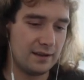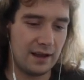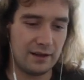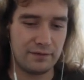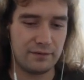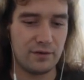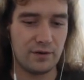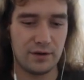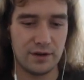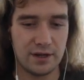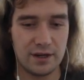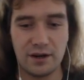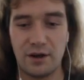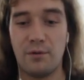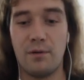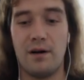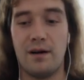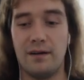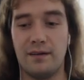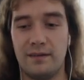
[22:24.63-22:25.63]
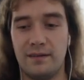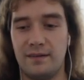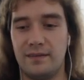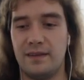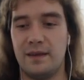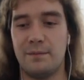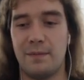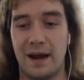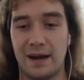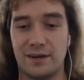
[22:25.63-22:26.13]
I thought, you know what,
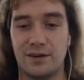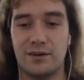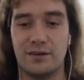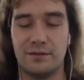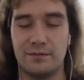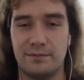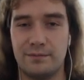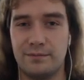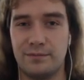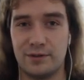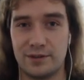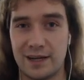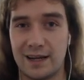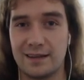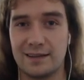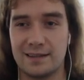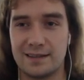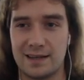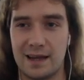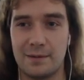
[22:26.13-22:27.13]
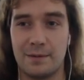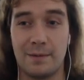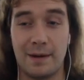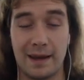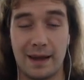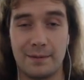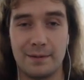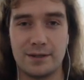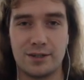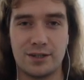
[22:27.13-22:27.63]
they might not protect this time, they might get a bit